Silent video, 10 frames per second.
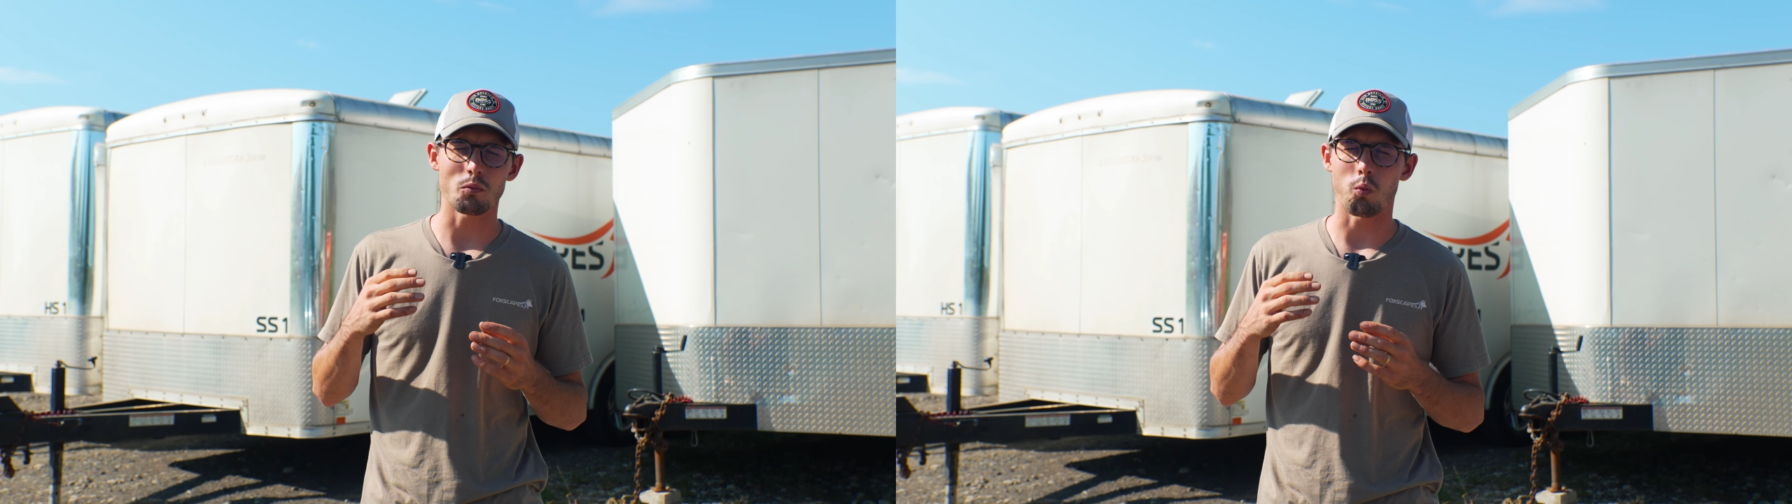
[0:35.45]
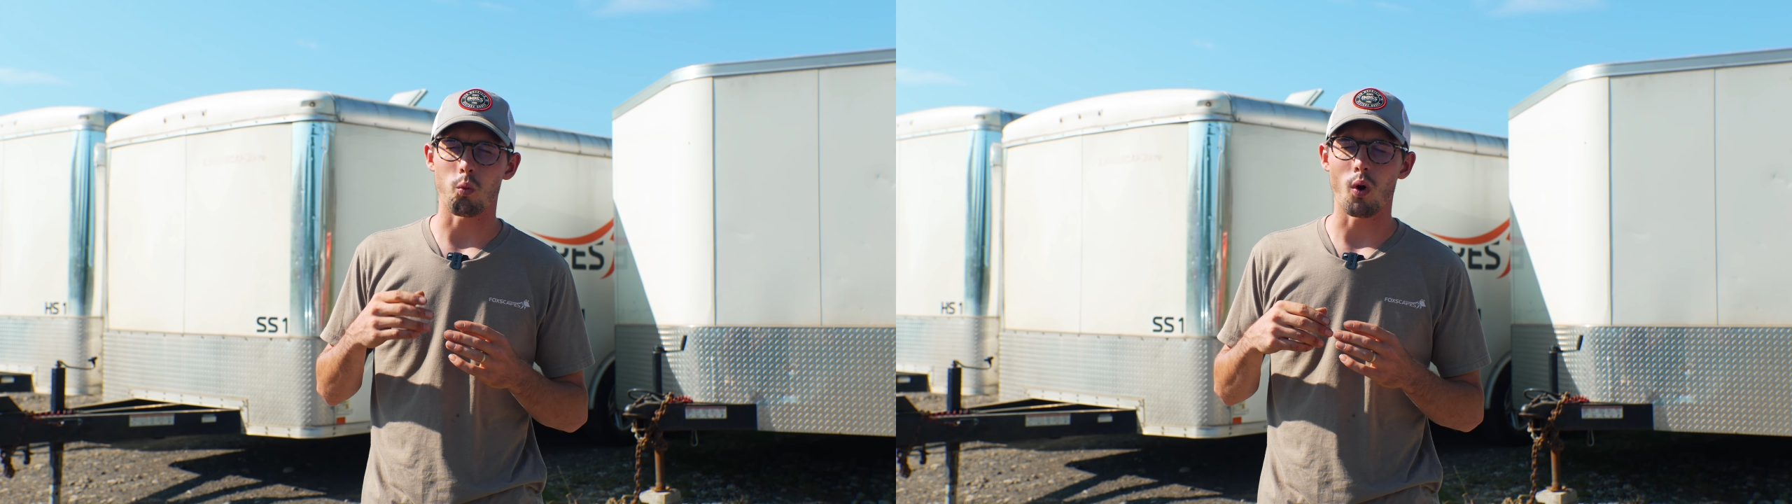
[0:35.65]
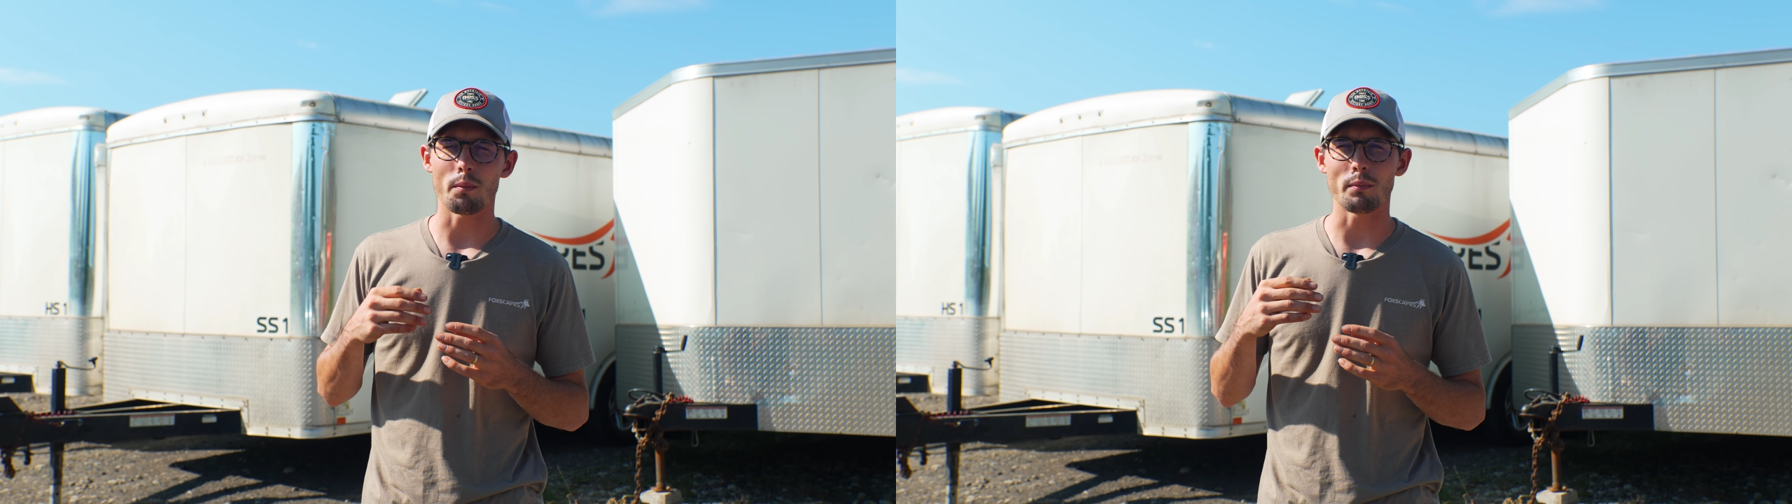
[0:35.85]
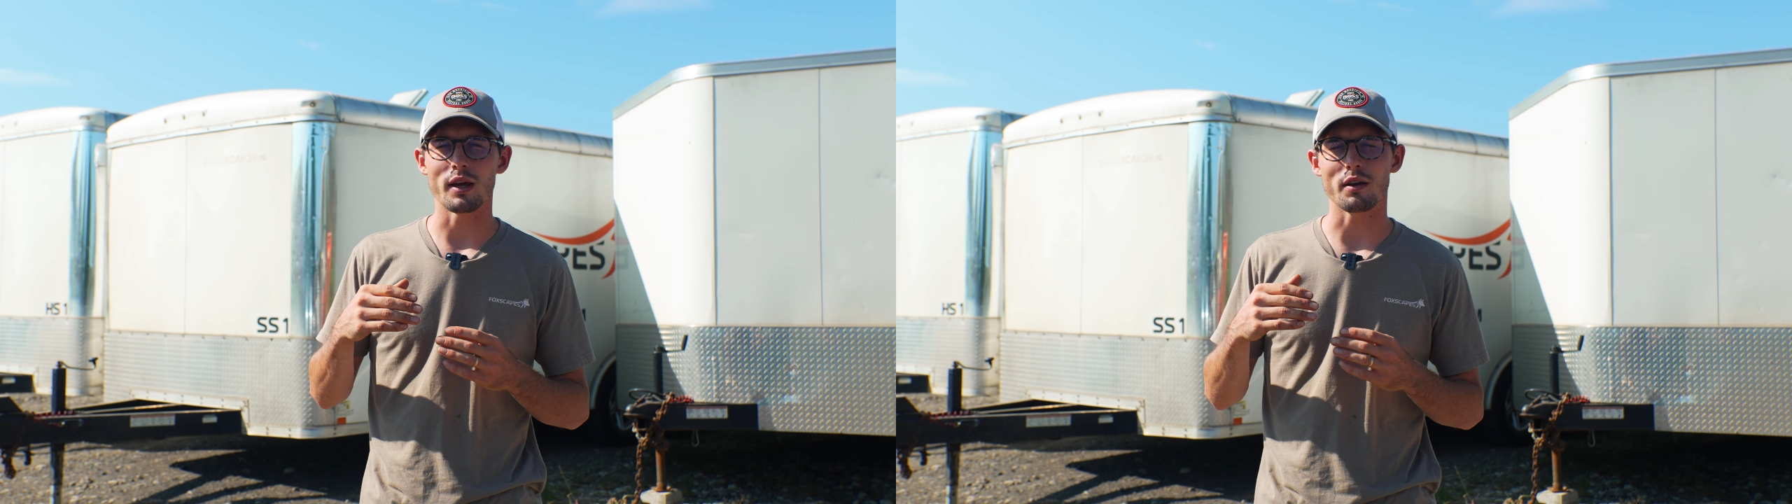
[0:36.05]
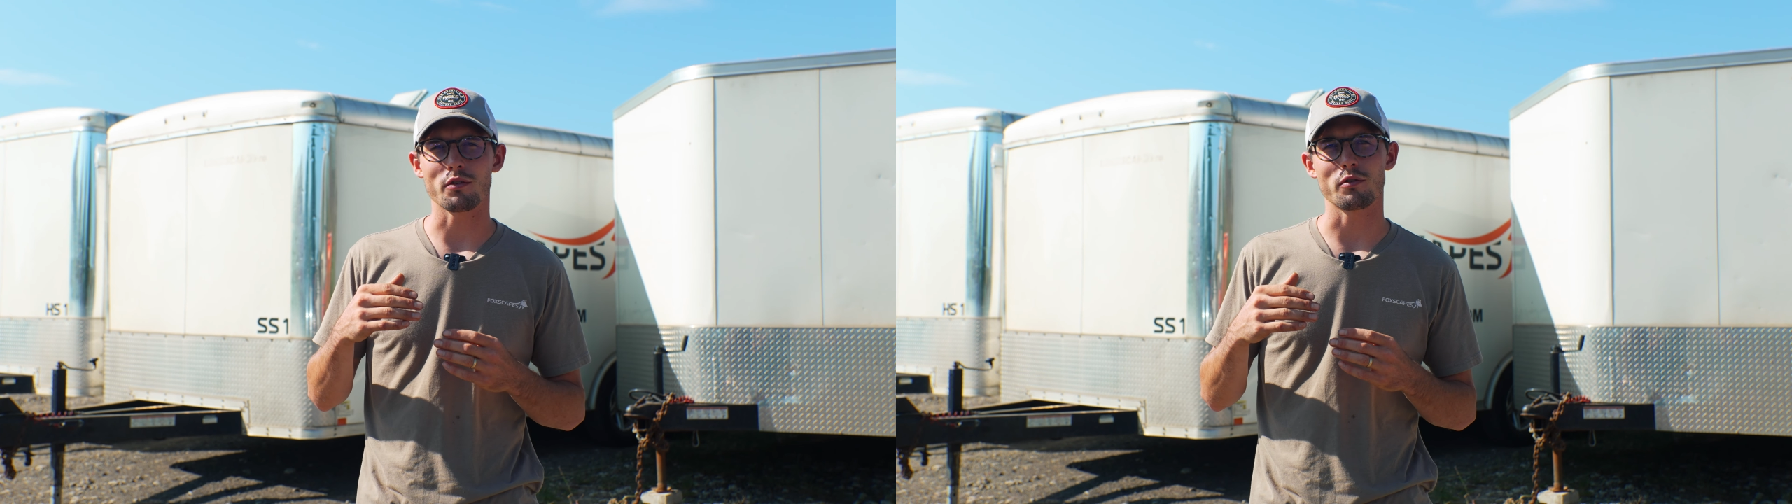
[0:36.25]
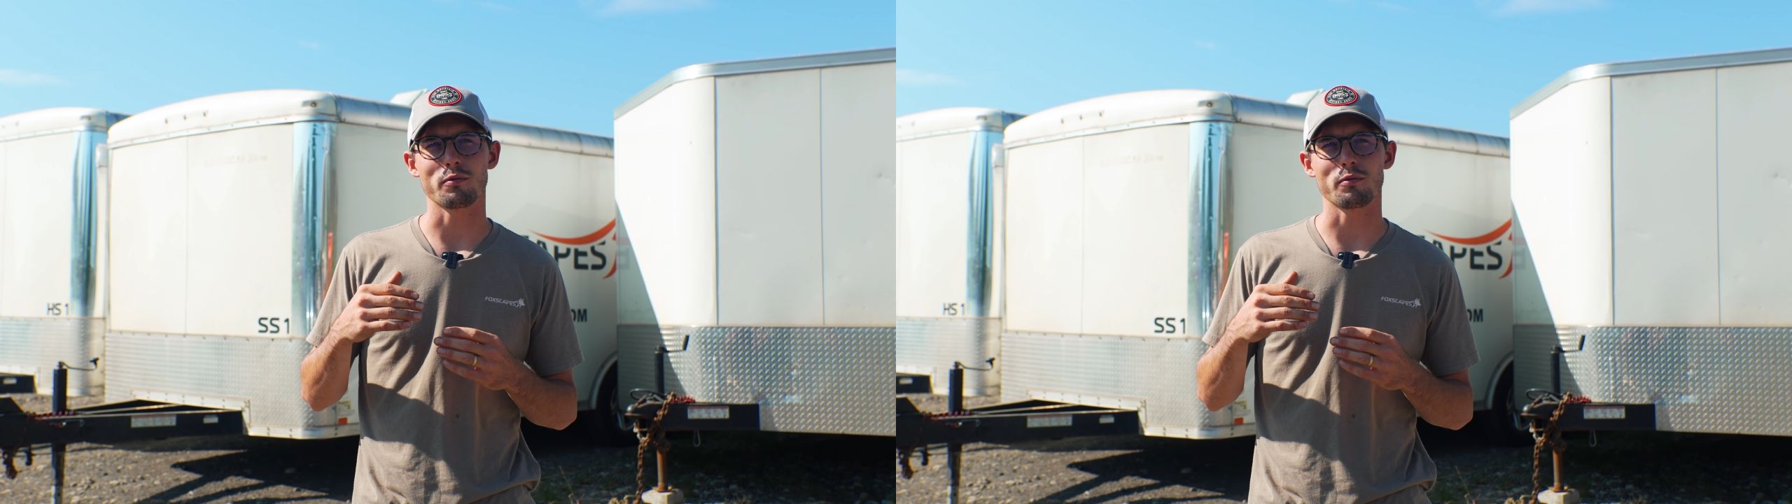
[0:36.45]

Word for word: what makes